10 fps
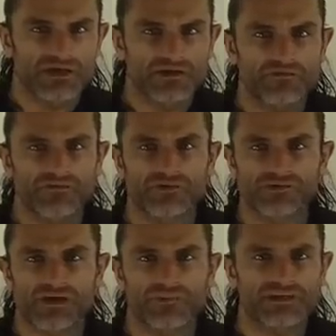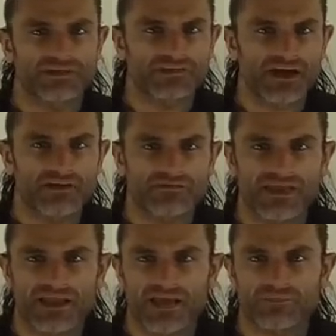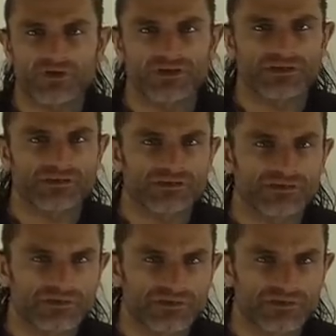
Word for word: and fills up the inside of their light bodies.